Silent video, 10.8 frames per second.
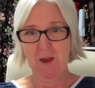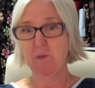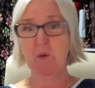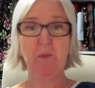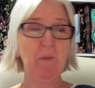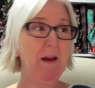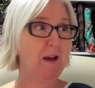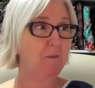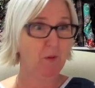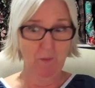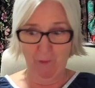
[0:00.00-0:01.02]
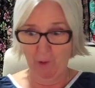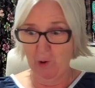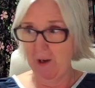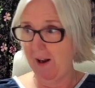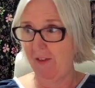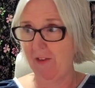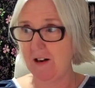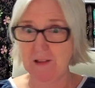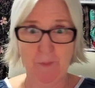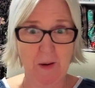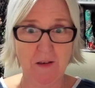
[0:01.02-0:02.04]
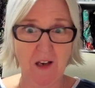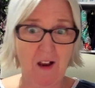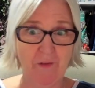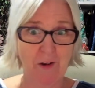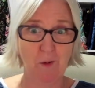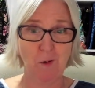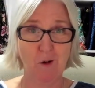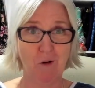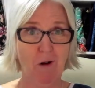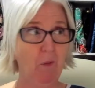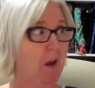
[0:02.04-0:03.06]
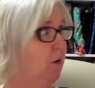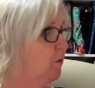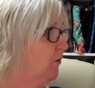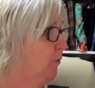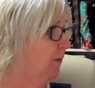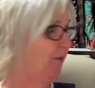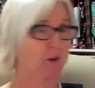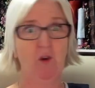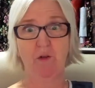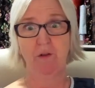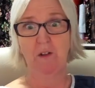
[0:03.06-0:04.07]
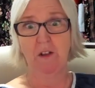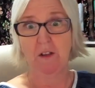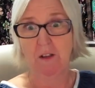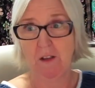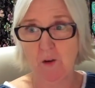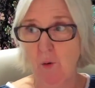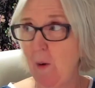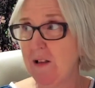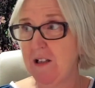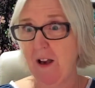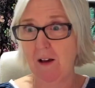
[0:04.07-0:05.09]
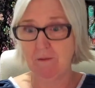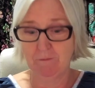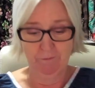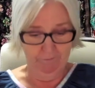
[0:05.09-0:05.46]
That would be me. I'd put my phone in it and then spend half an hour looking around the house for my phone. Go, where's it at?